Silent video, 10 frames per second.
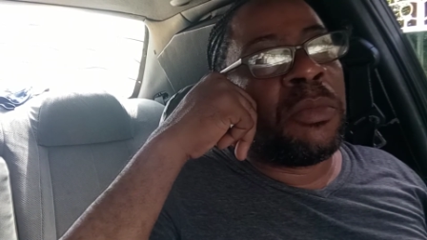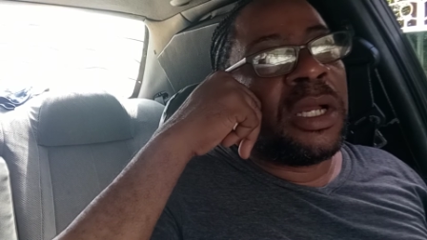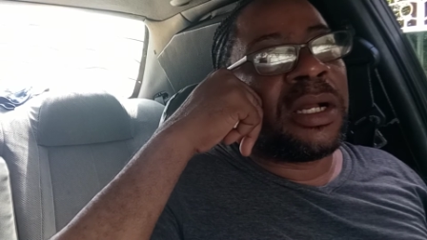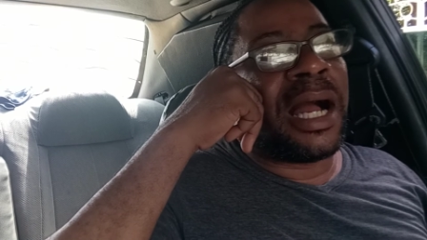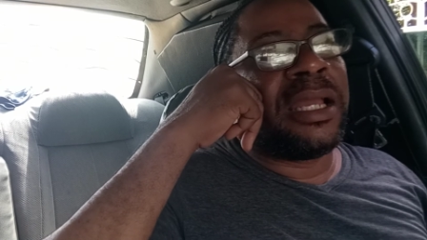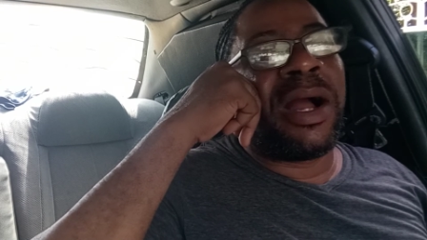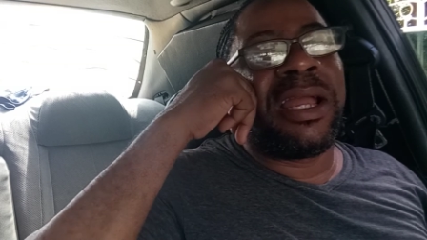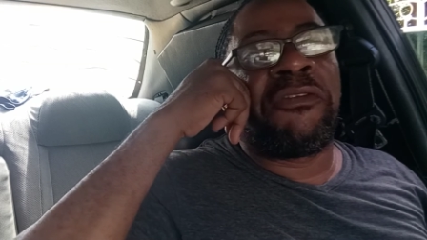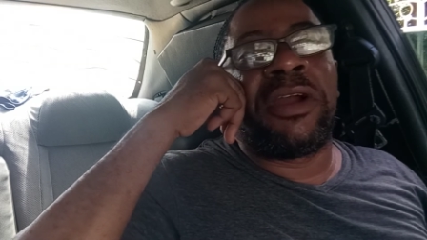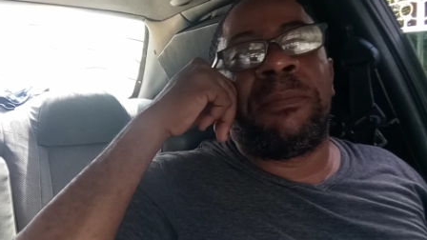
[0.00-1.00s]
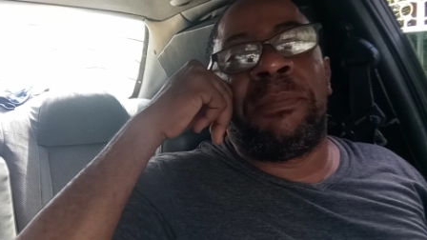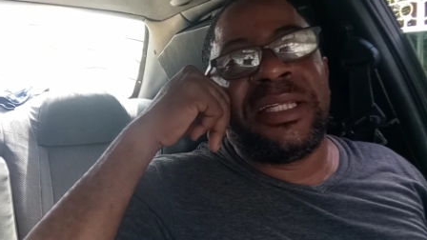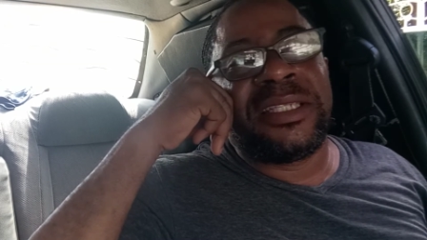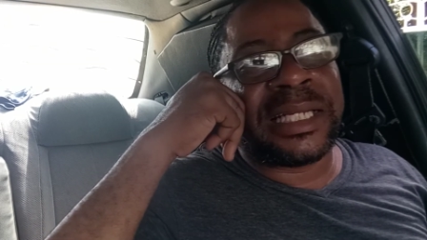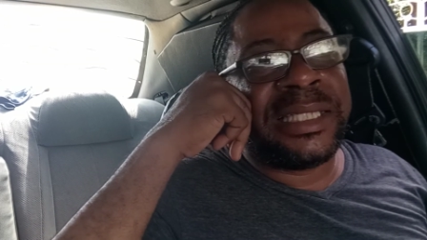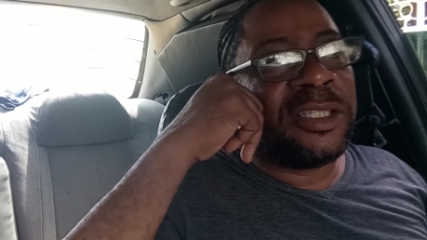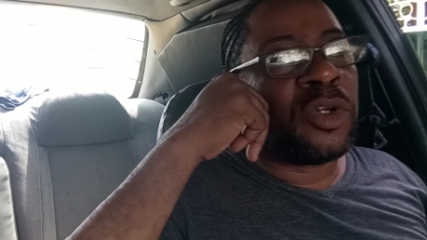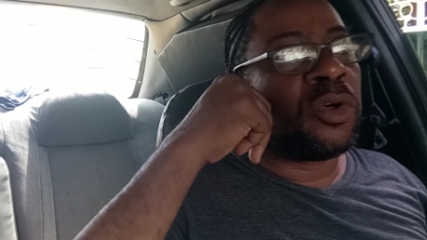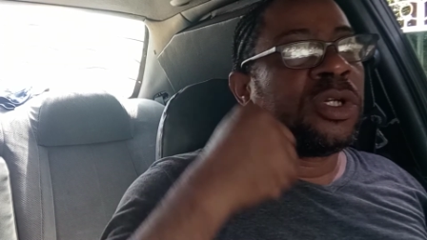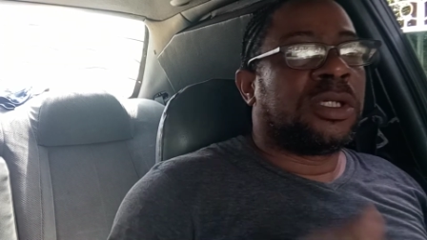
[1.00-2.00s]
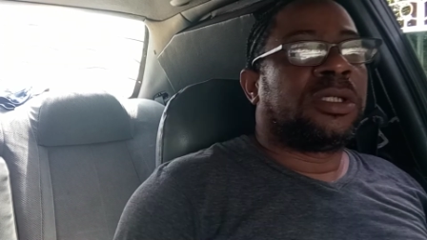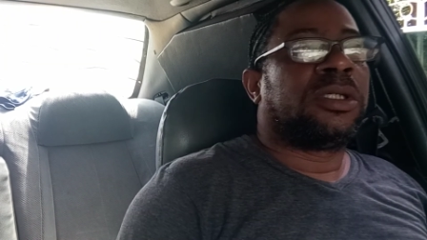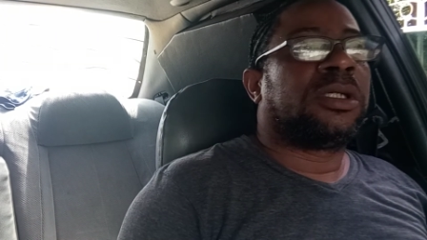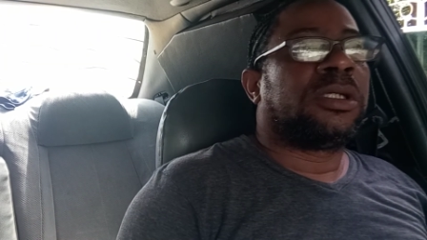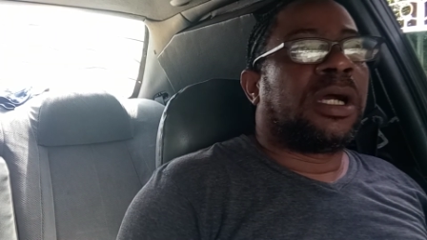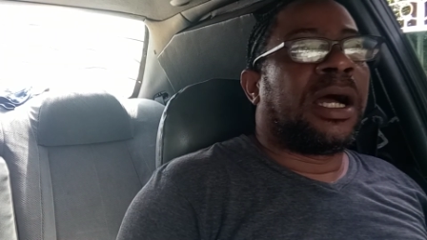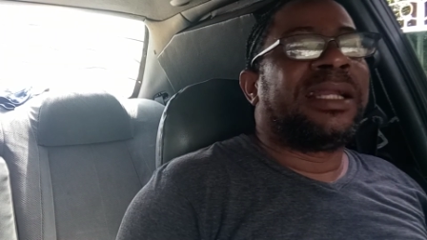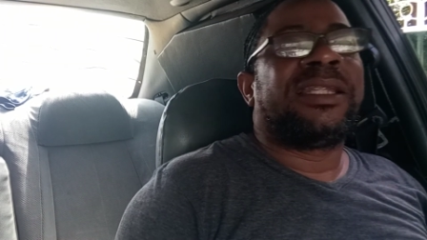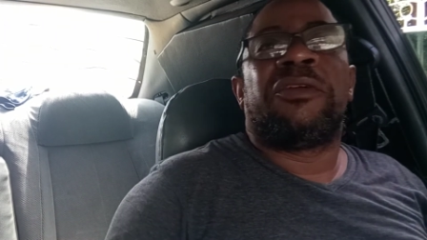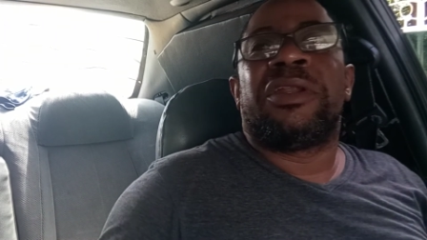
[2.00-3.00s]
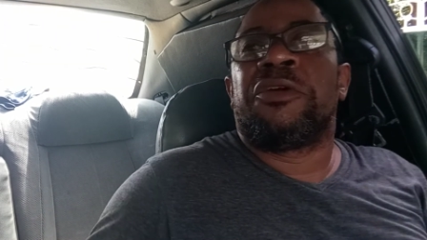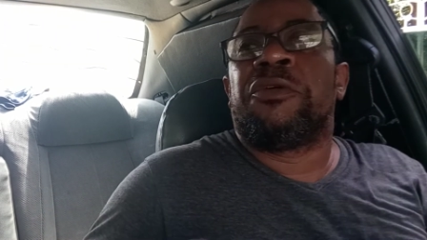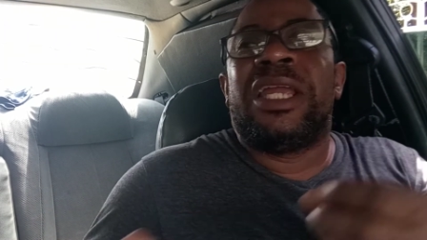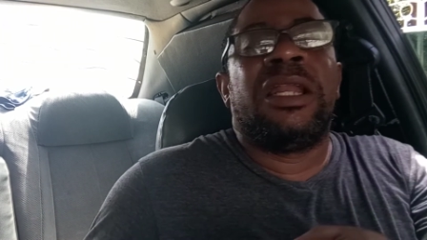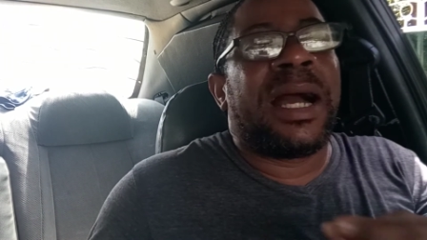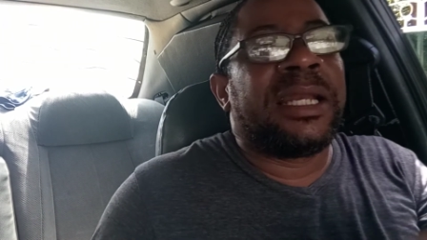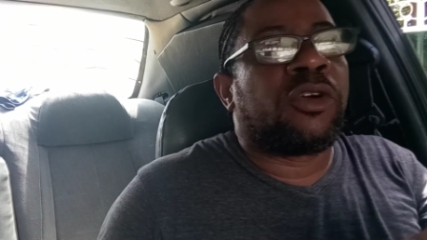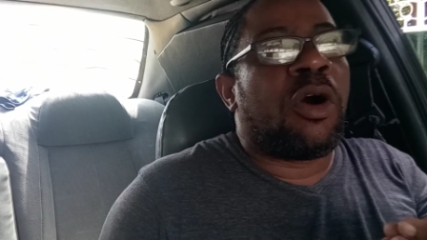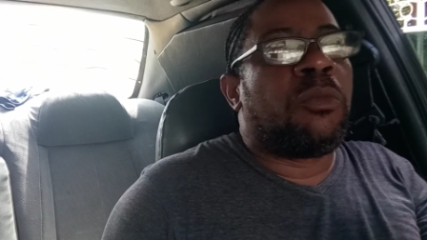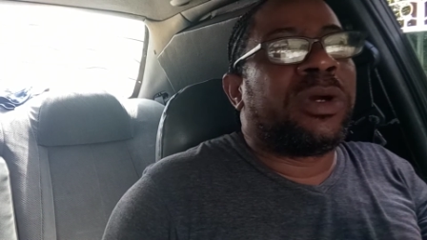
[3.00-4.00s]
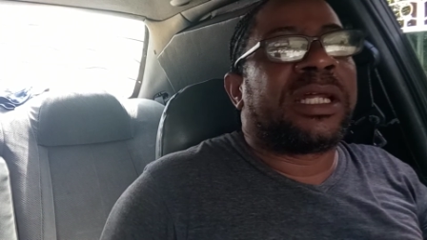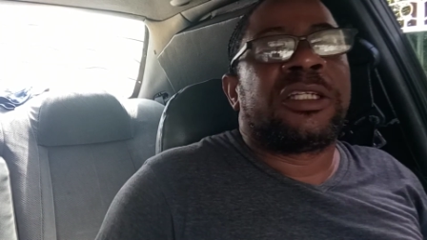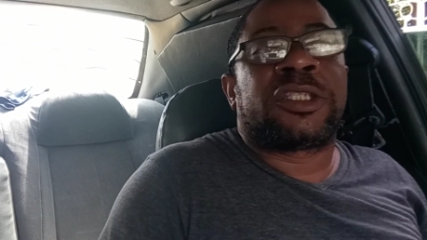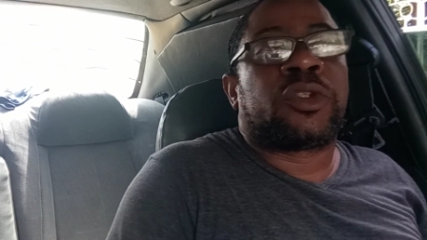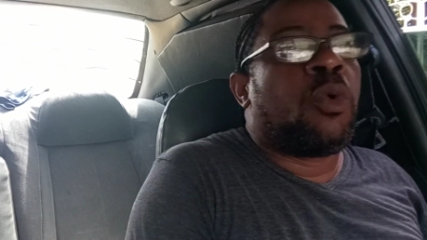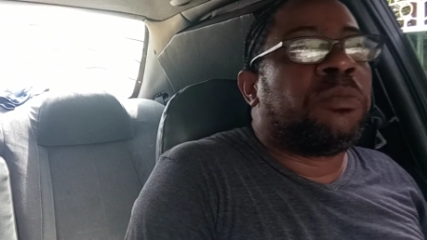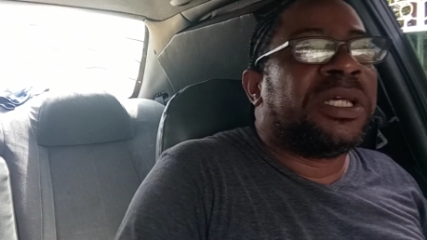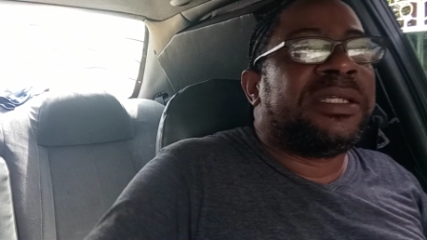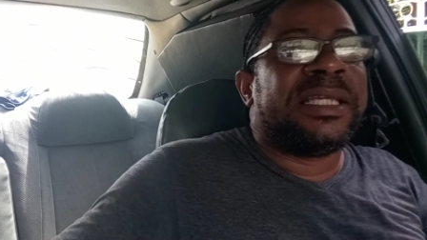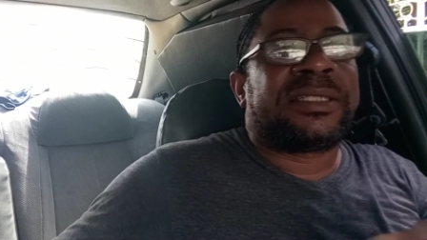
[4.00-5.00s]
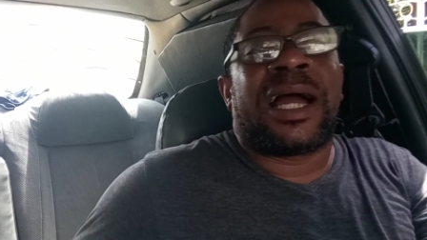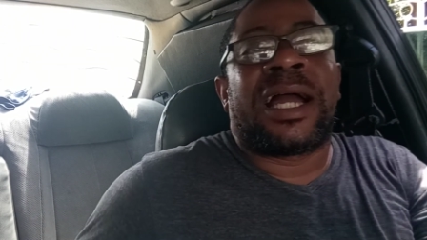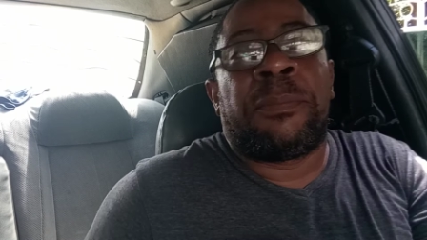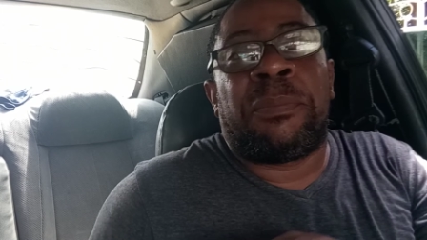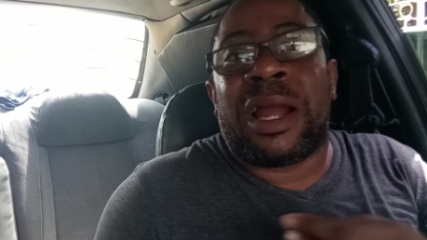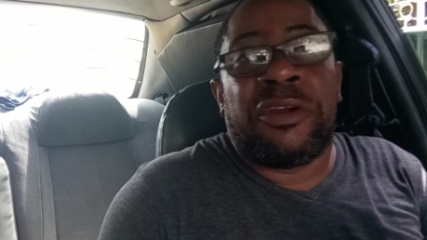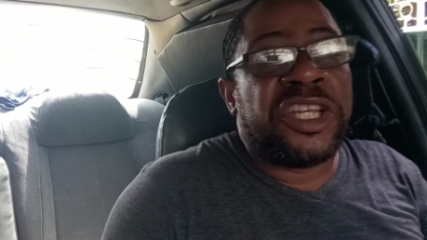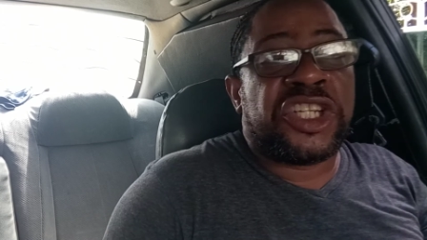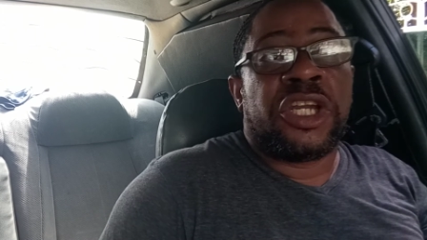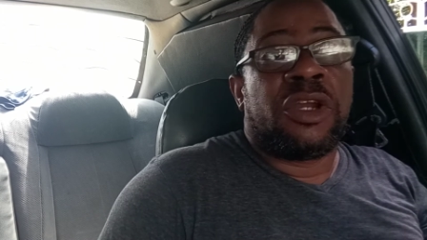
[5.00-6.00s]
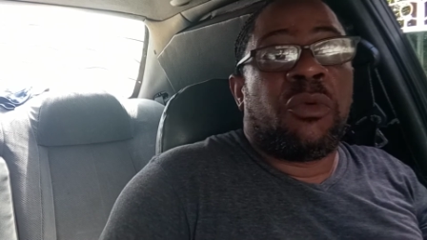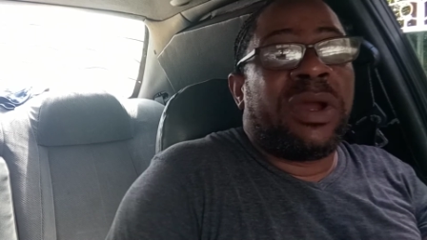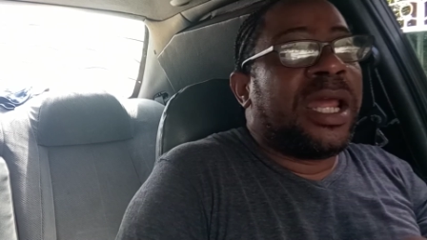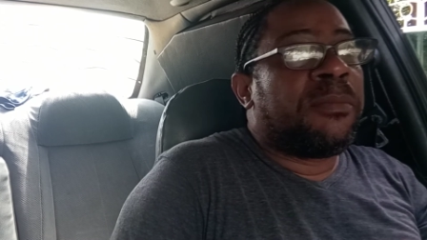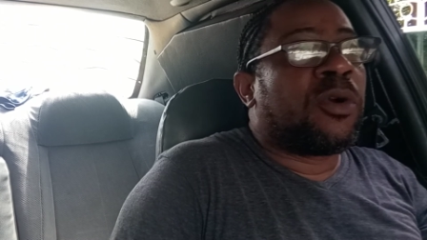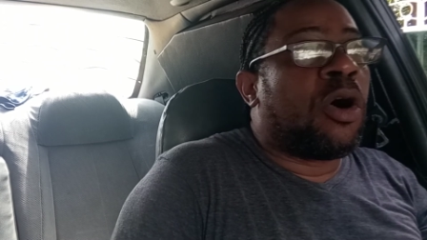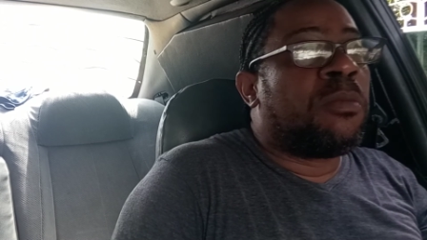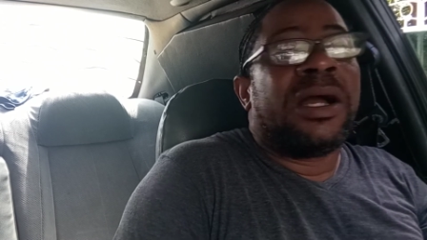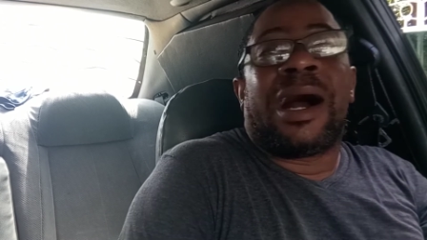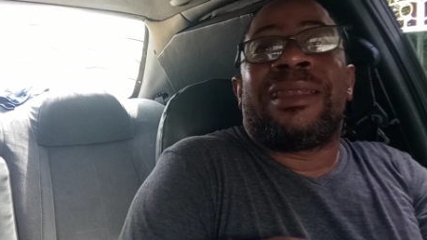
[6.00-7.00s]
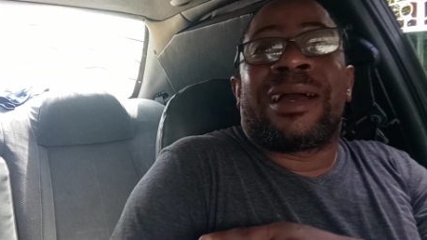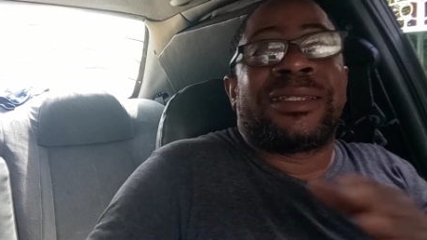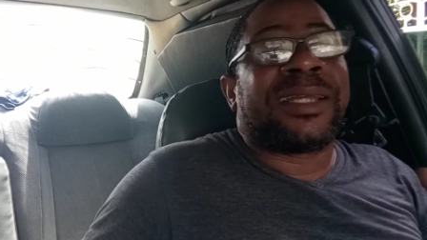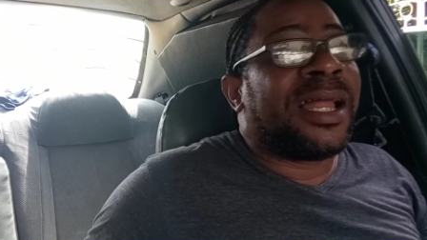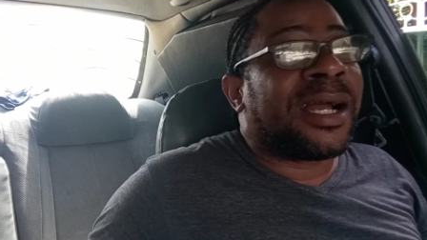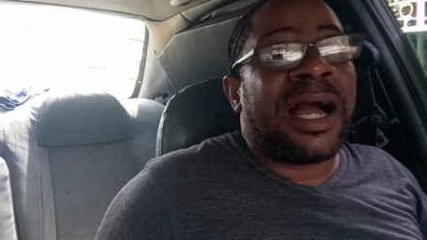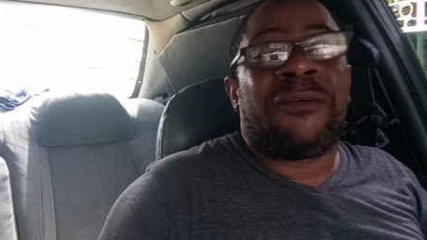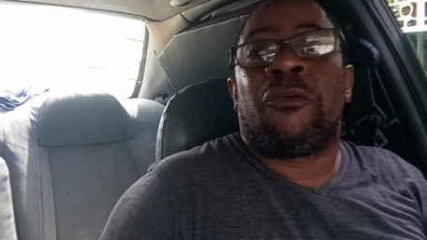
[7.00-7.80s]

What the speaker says: because you want your friend pinch a thing too. And then when the real man come, whether the soup, this or the porridge, when them come, I lock it, I lock off.